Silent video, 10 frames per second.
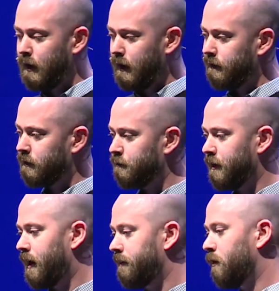He's done
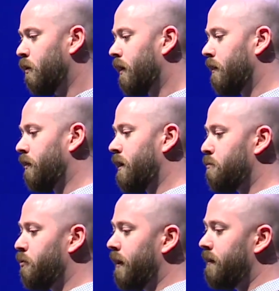fantastic work on trying to
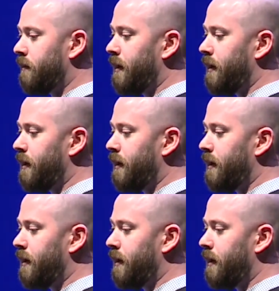print